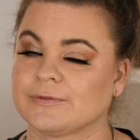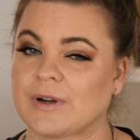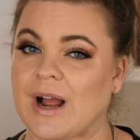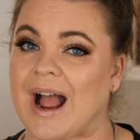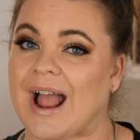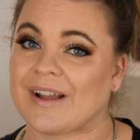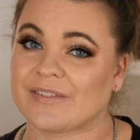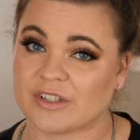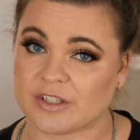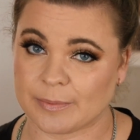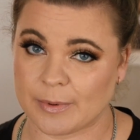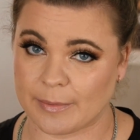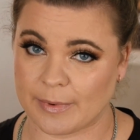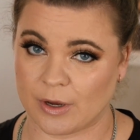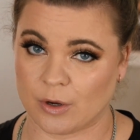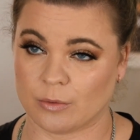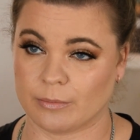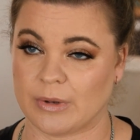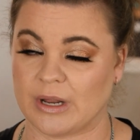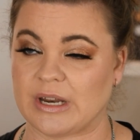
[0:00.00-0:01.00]
I have to spend my
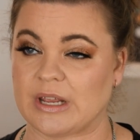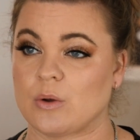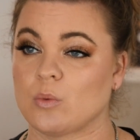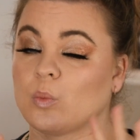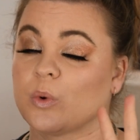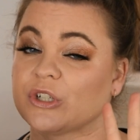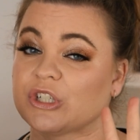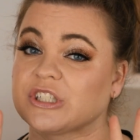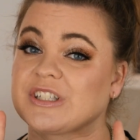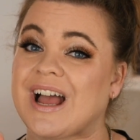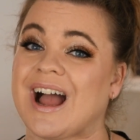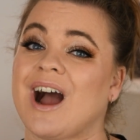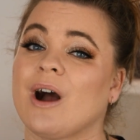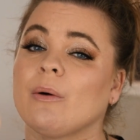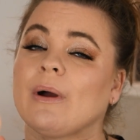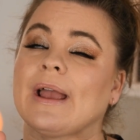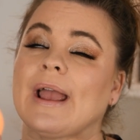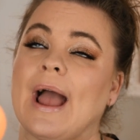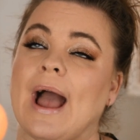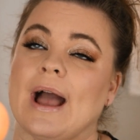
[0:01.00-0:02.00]
own money, which is how
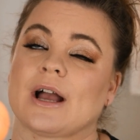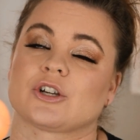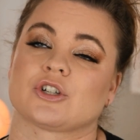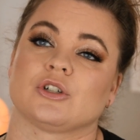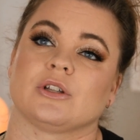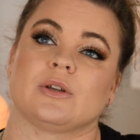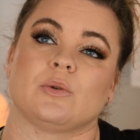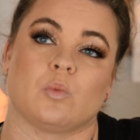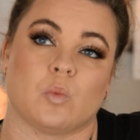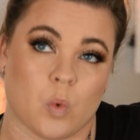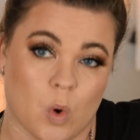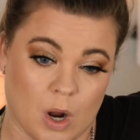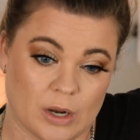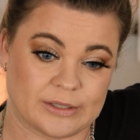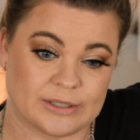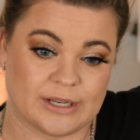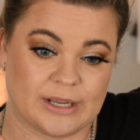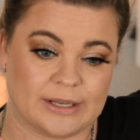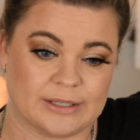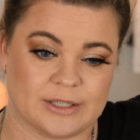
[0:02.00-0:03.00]
I actually
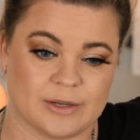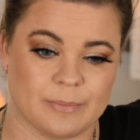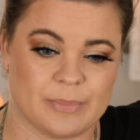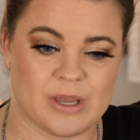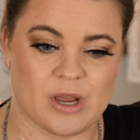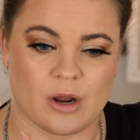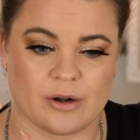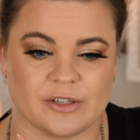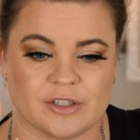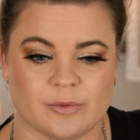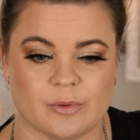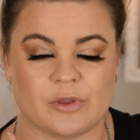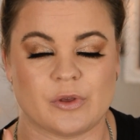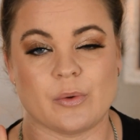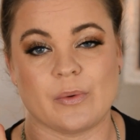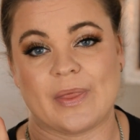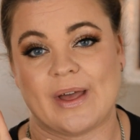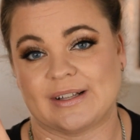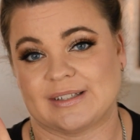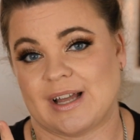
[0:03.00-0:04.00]
want it, to be honest with
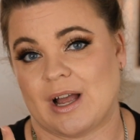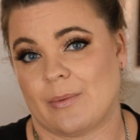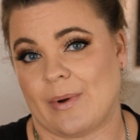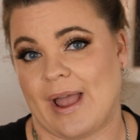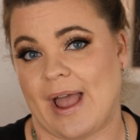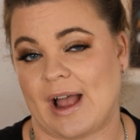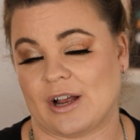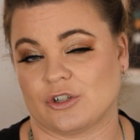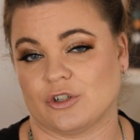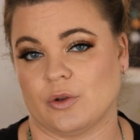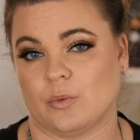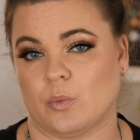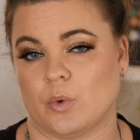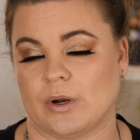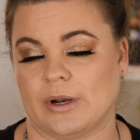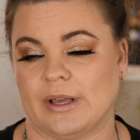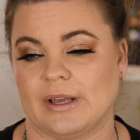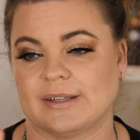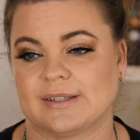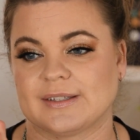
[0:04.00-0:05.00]
you. That's how I actually
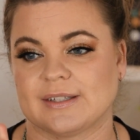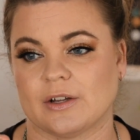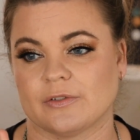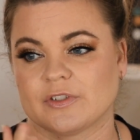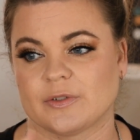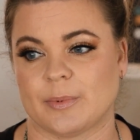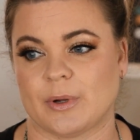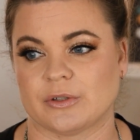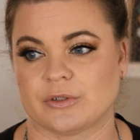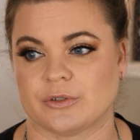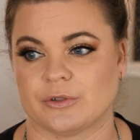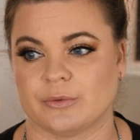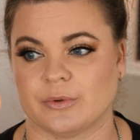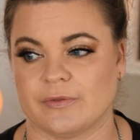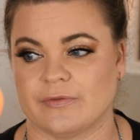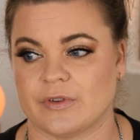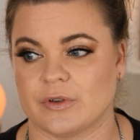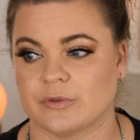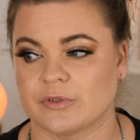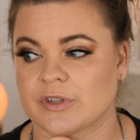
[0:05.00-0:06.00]
want it, is self-sponsored
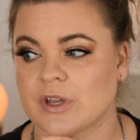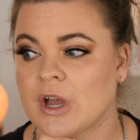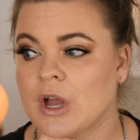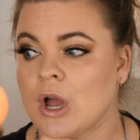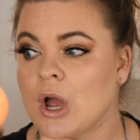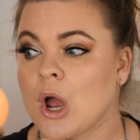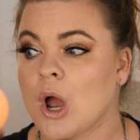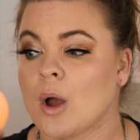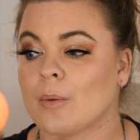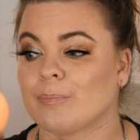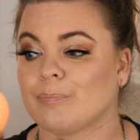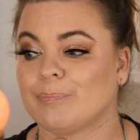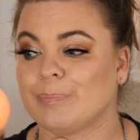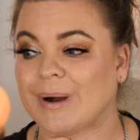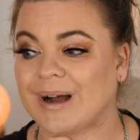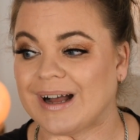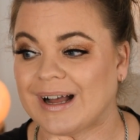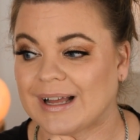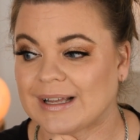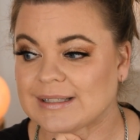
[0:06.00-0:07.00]
reviews.
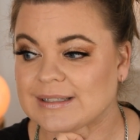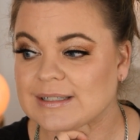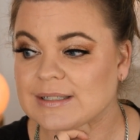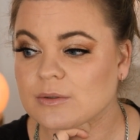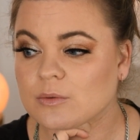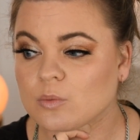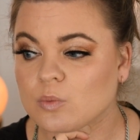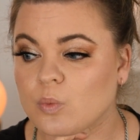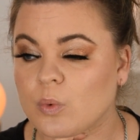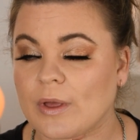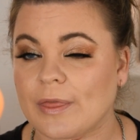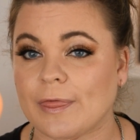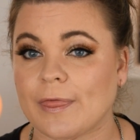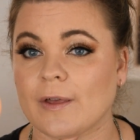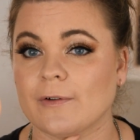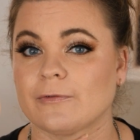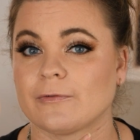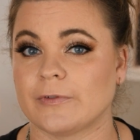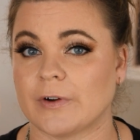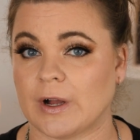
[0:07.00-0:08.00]
But
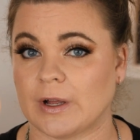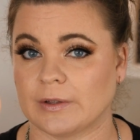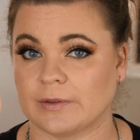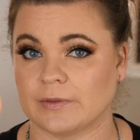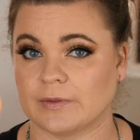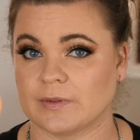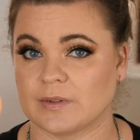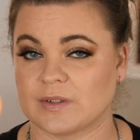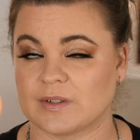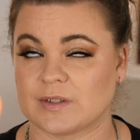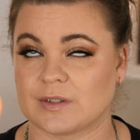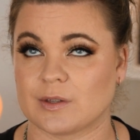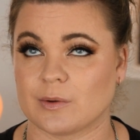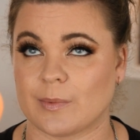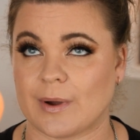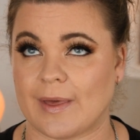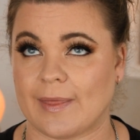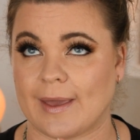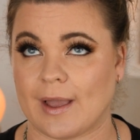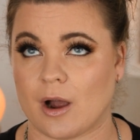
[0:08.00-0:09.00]
with funds the
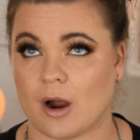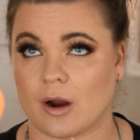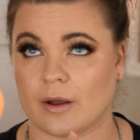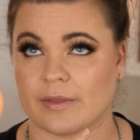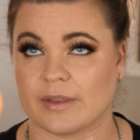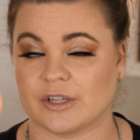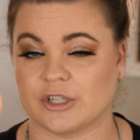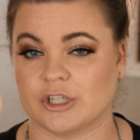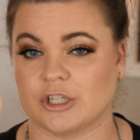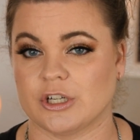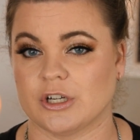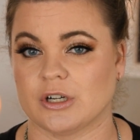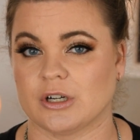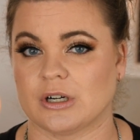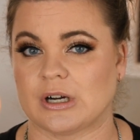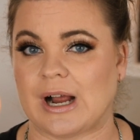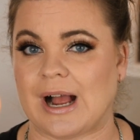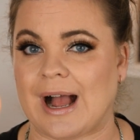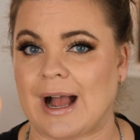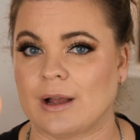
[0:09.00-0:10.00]
way they are this
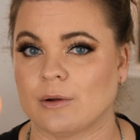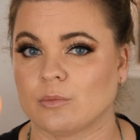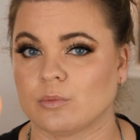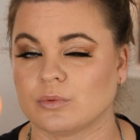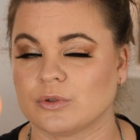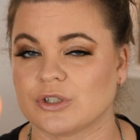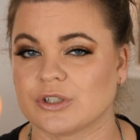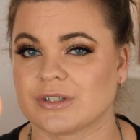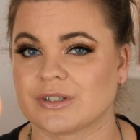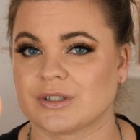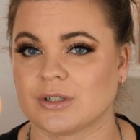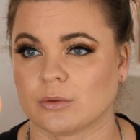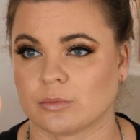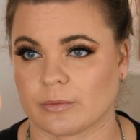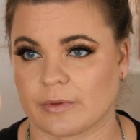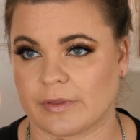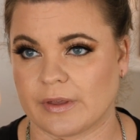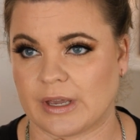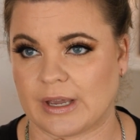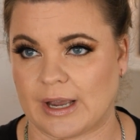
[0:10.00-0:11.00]
year, I just
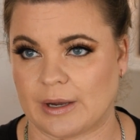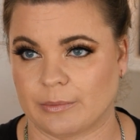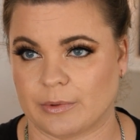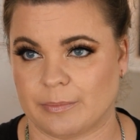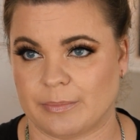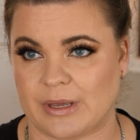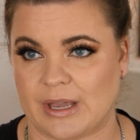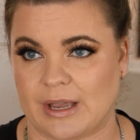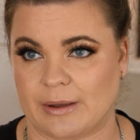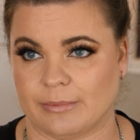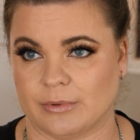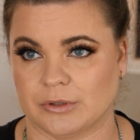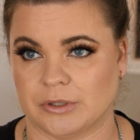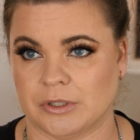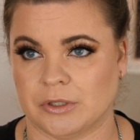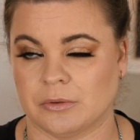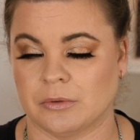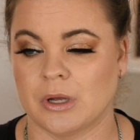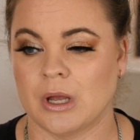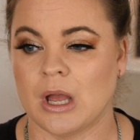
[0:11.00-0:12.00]
don't think I would be able
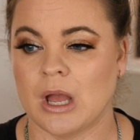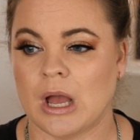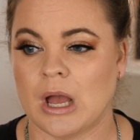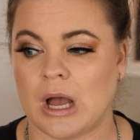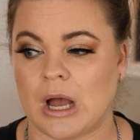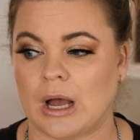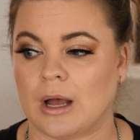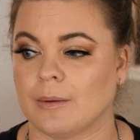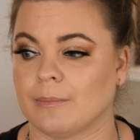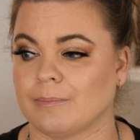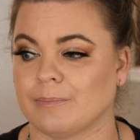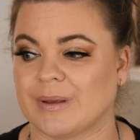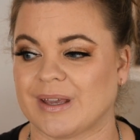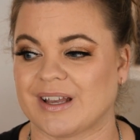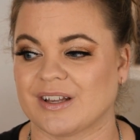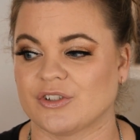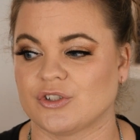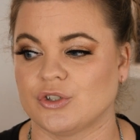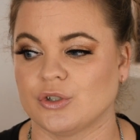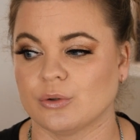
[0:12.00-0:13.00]
to, um,
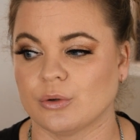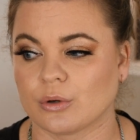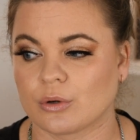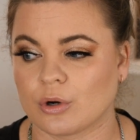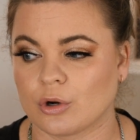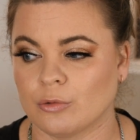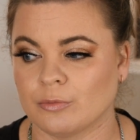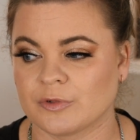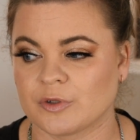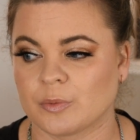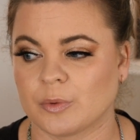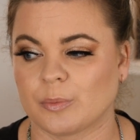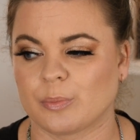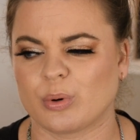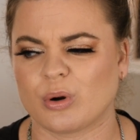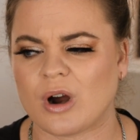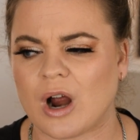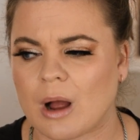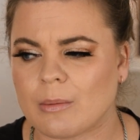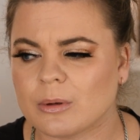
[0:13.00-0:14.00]
because duochromes would
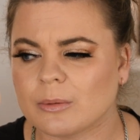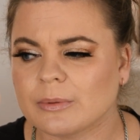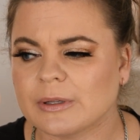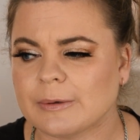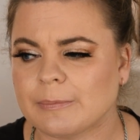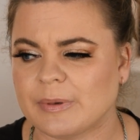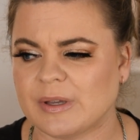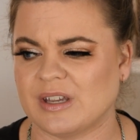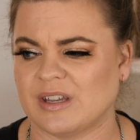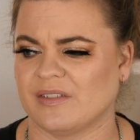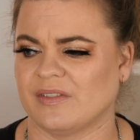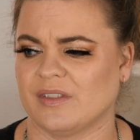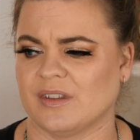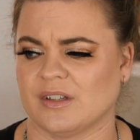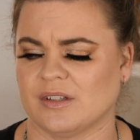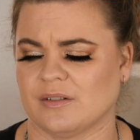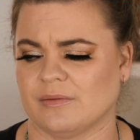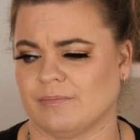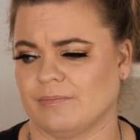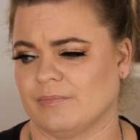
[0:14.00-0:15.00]
probably be in
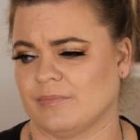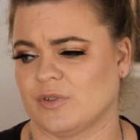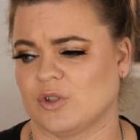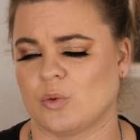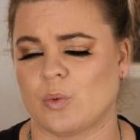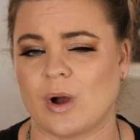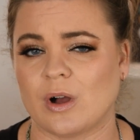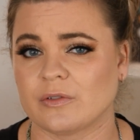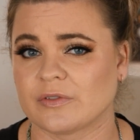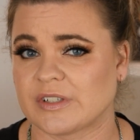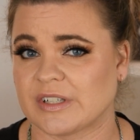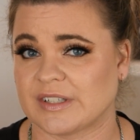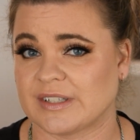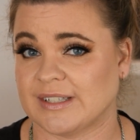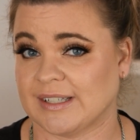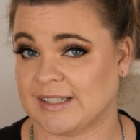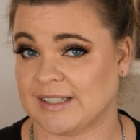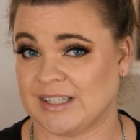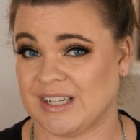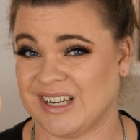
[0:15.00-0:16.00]
the twelve to
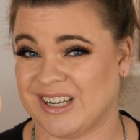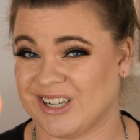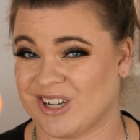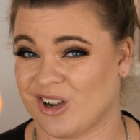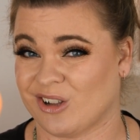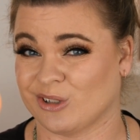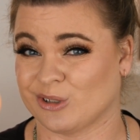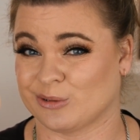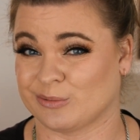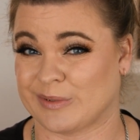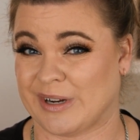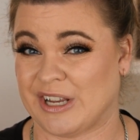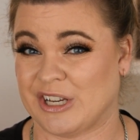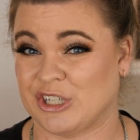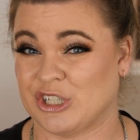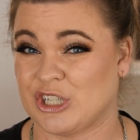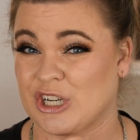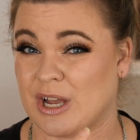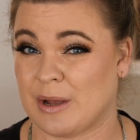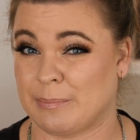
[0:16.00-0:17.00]
sixteen dollar
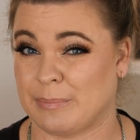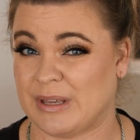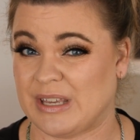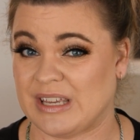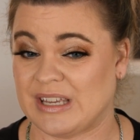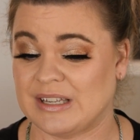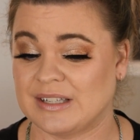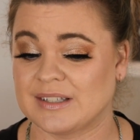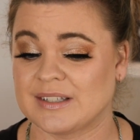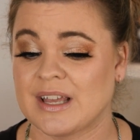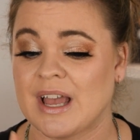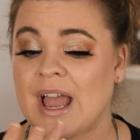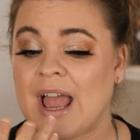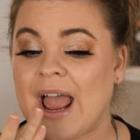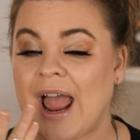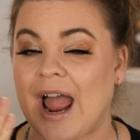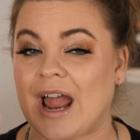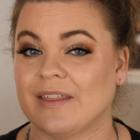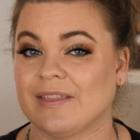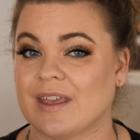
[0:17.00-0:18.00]
range a piece,
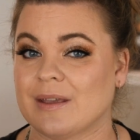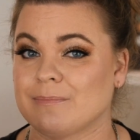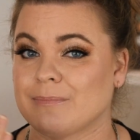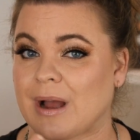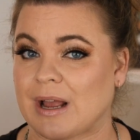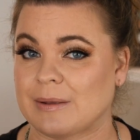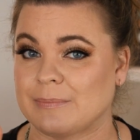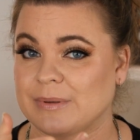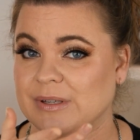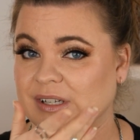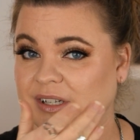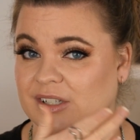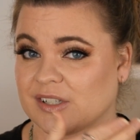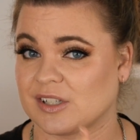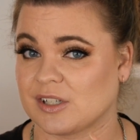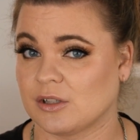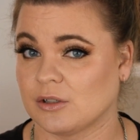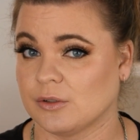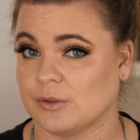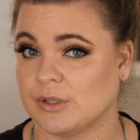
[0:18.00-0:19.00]
and they might be
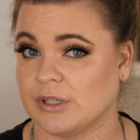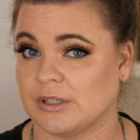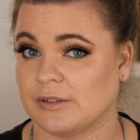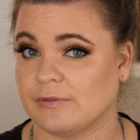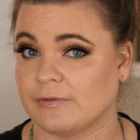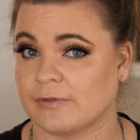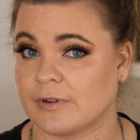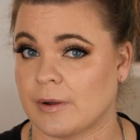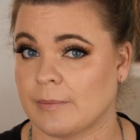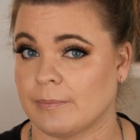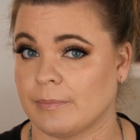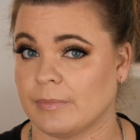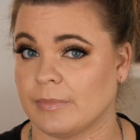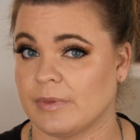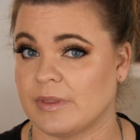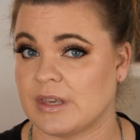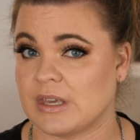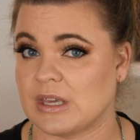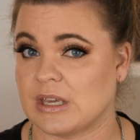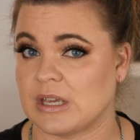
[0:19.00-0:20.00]
excluded
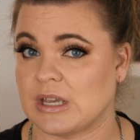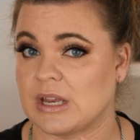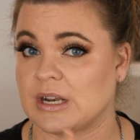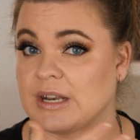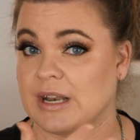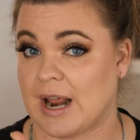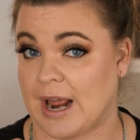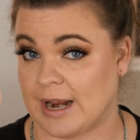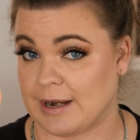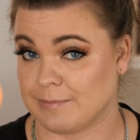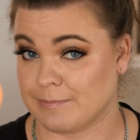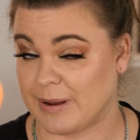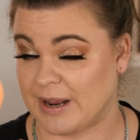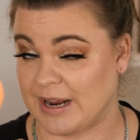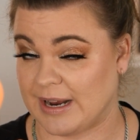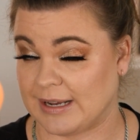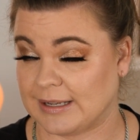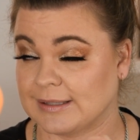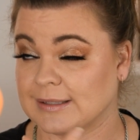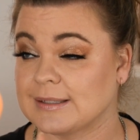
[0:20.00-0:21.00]
from the nine
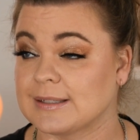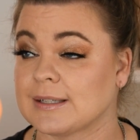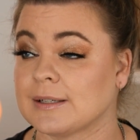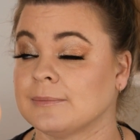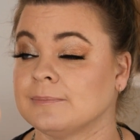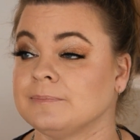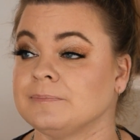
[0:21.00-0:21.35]
pans.